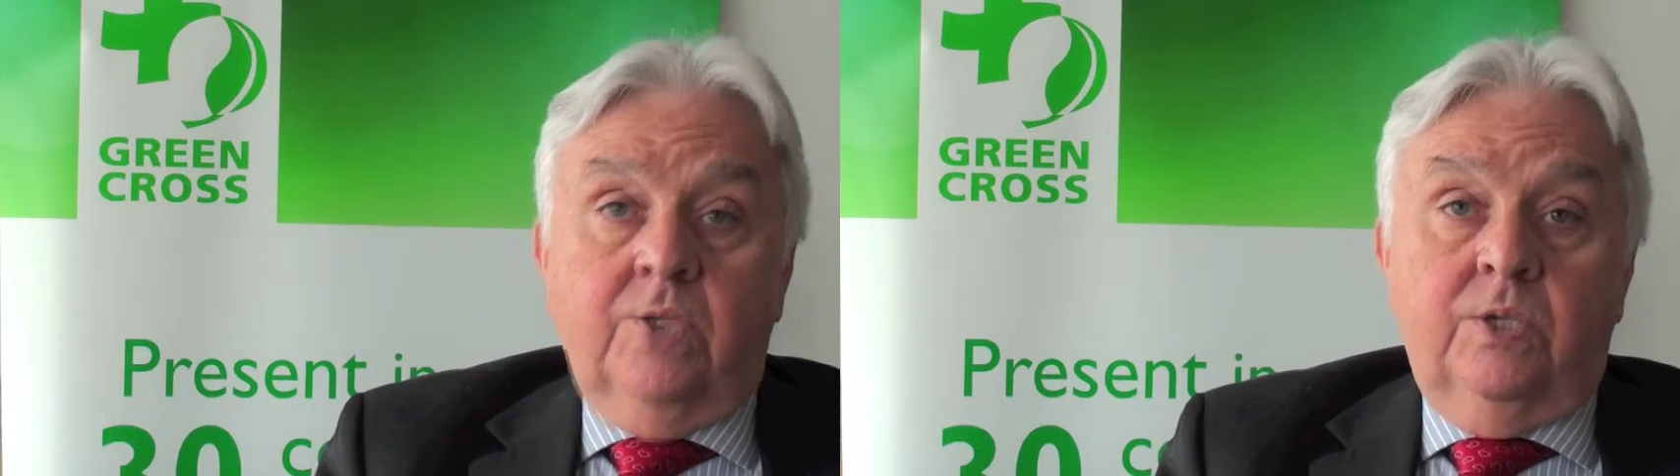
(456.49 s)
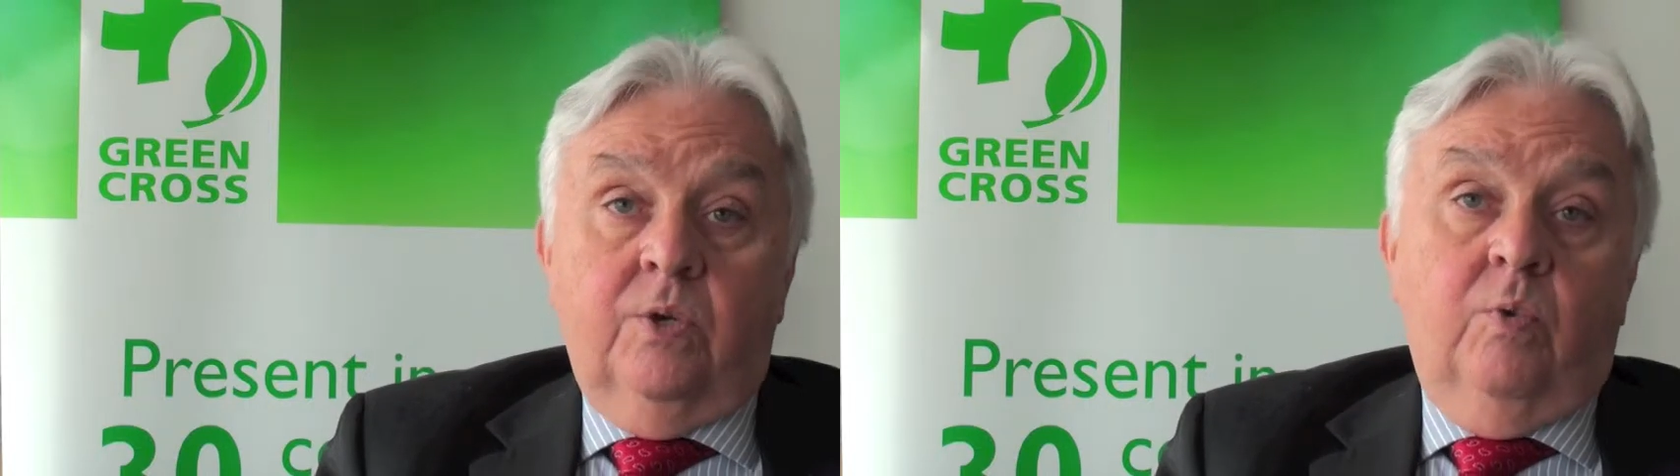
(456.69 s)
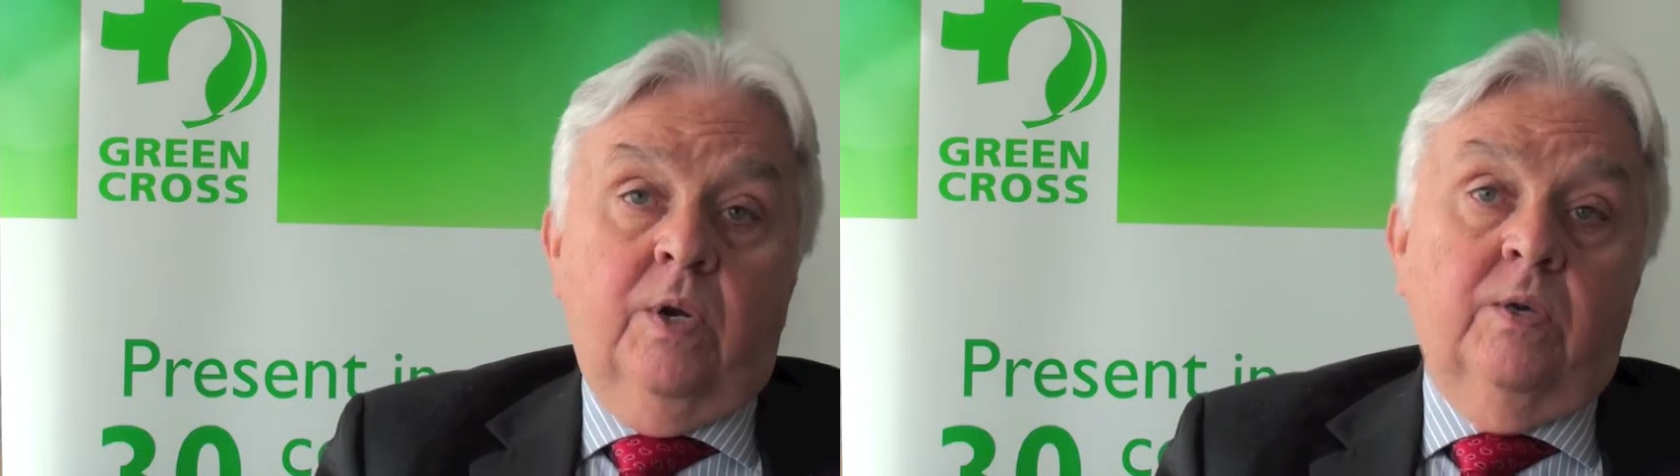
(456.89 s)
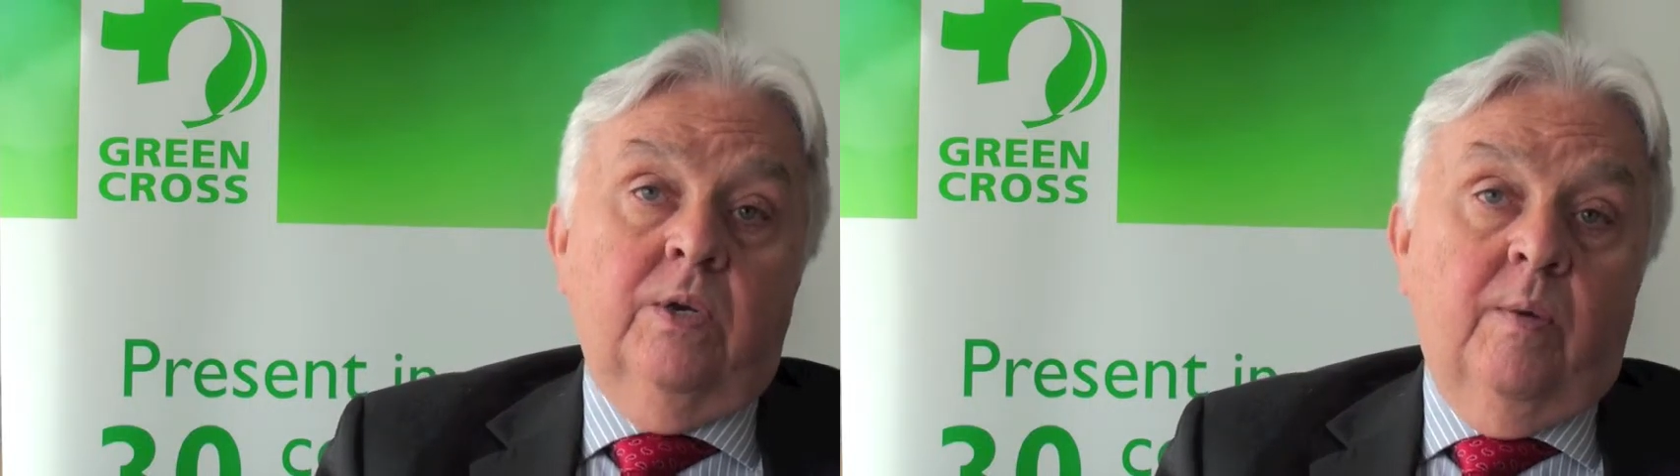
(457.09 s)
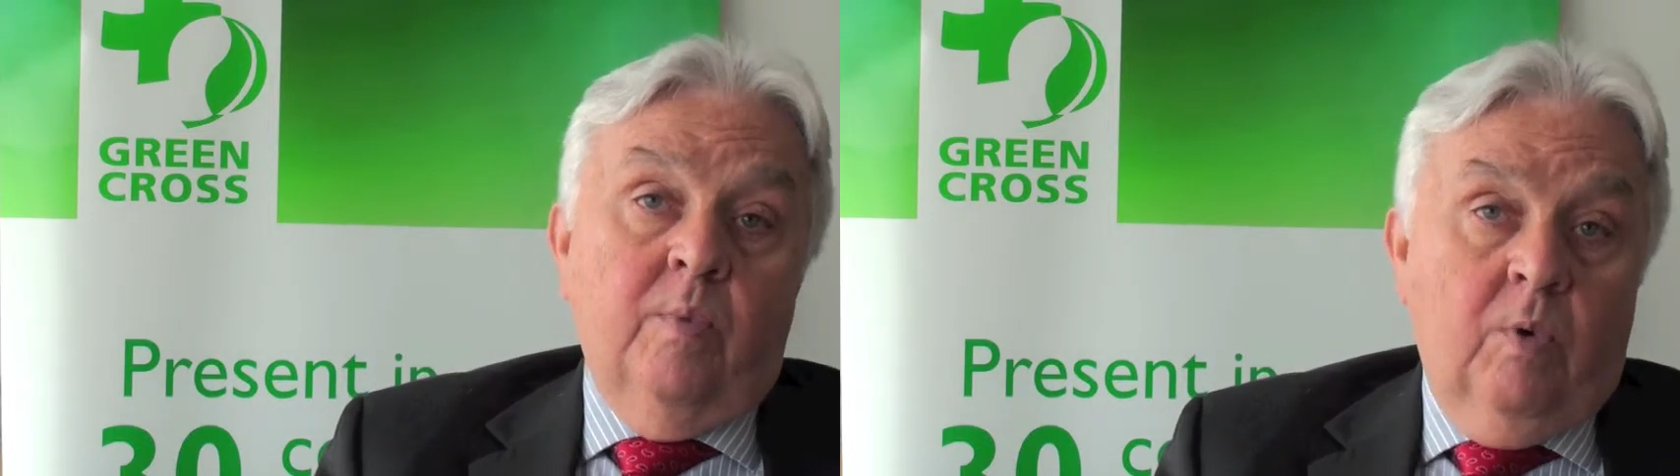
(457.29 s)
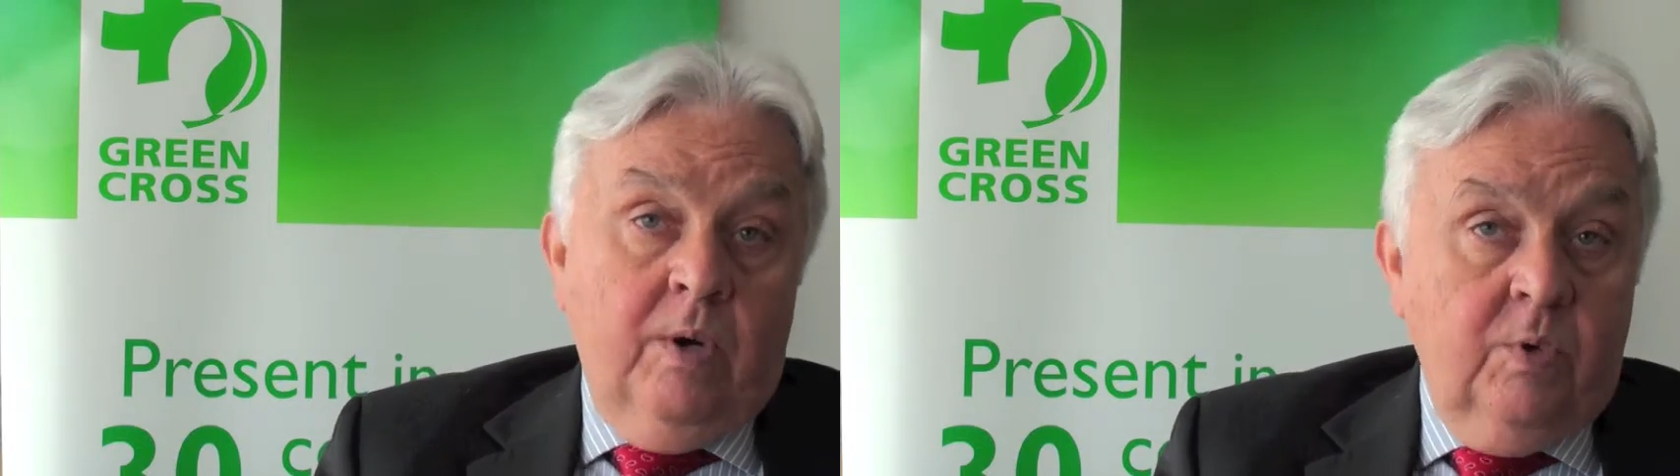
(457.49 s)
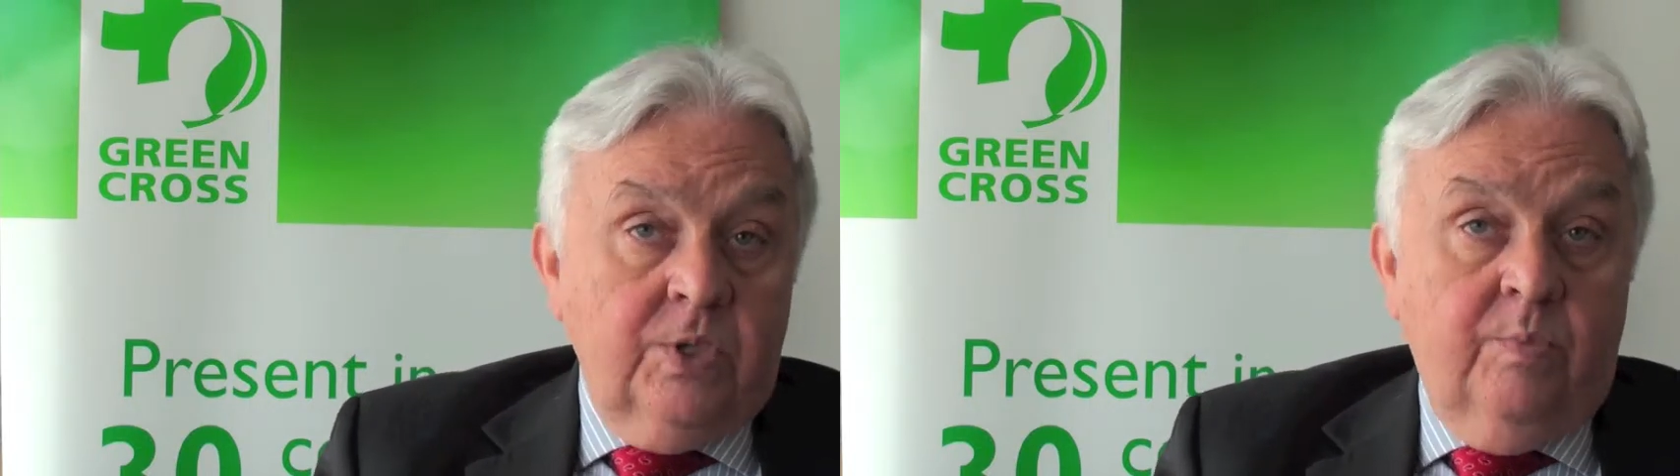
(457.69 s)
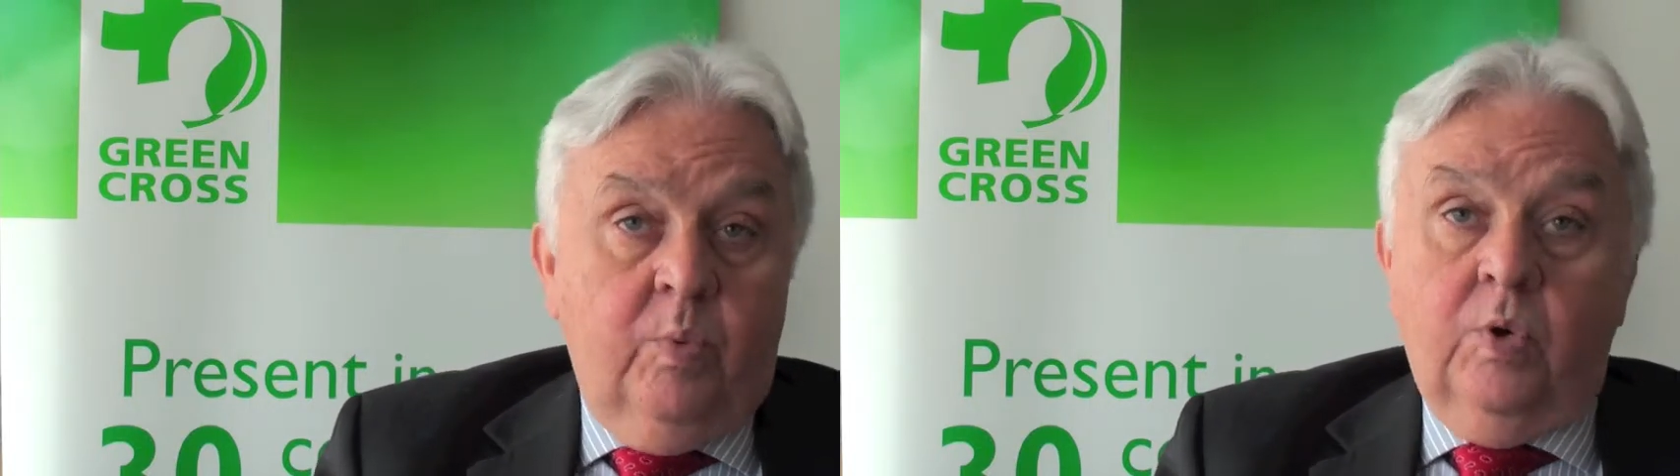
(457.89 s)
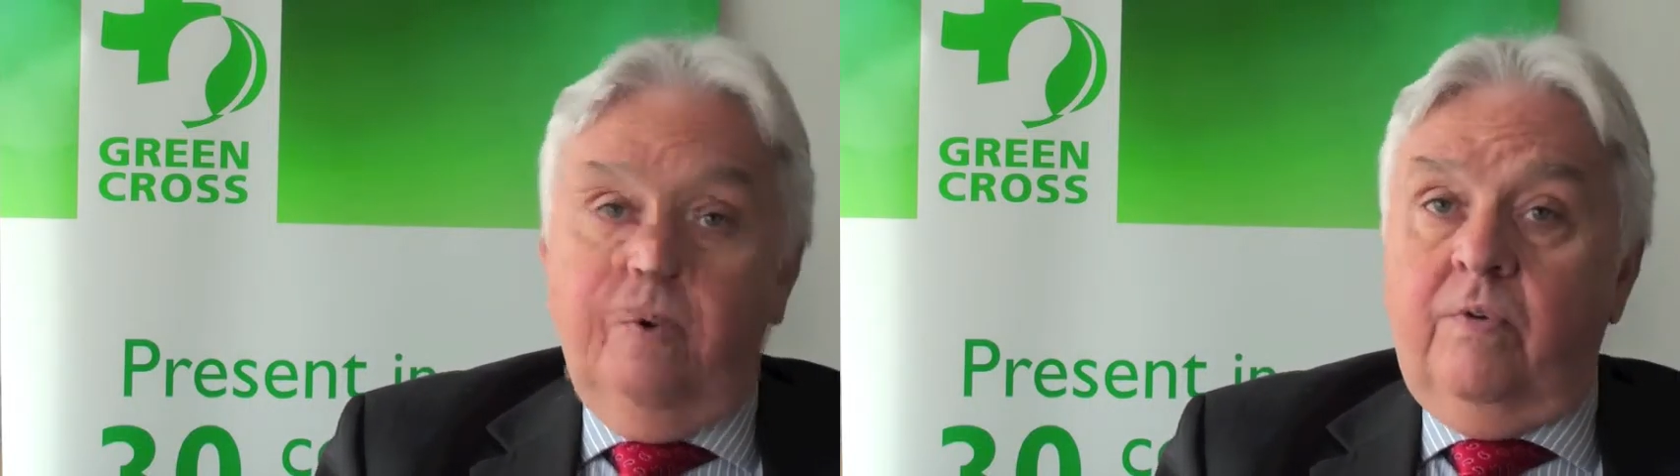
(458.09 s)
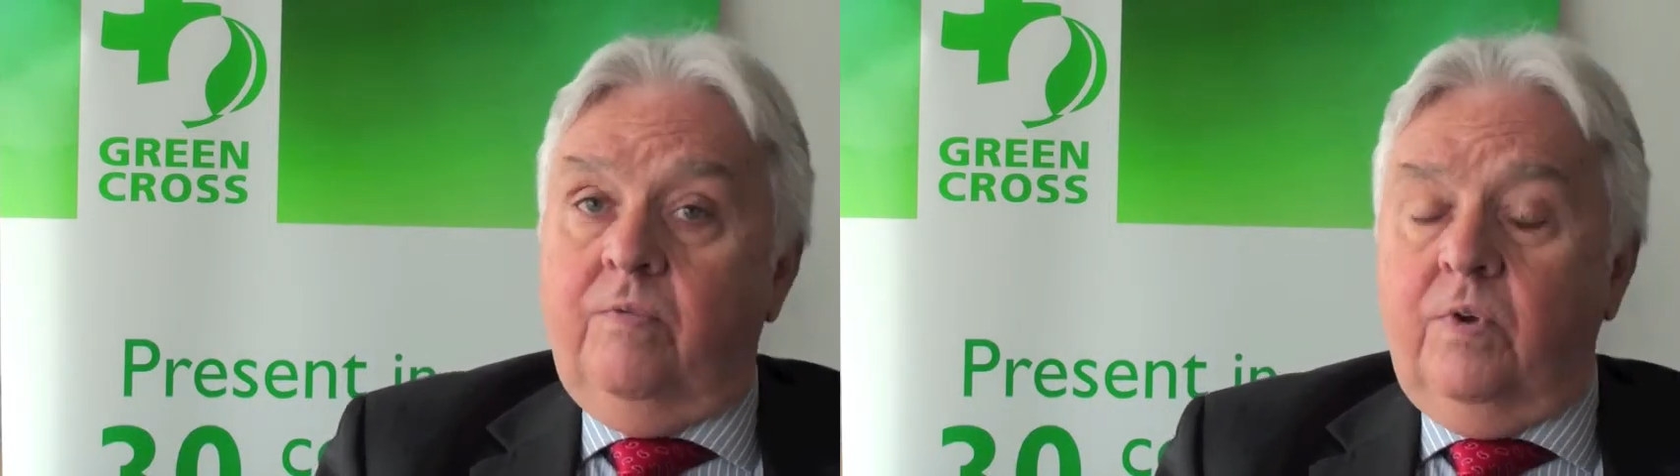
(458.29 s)
So we're, number one, we're
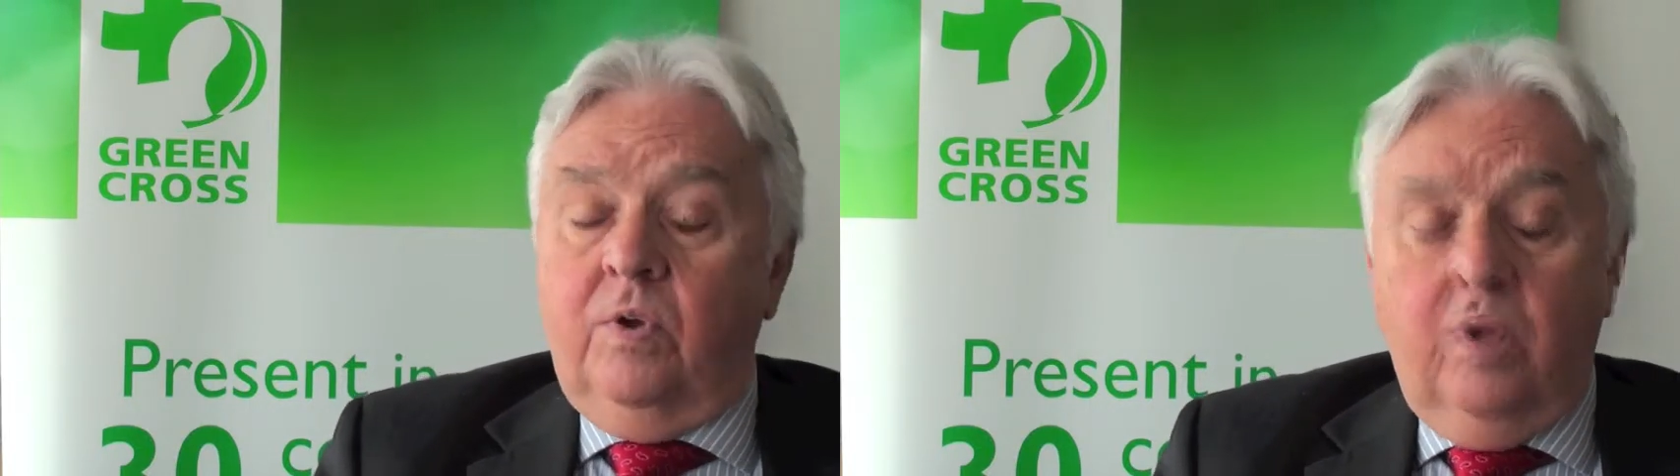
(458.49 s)
supportive of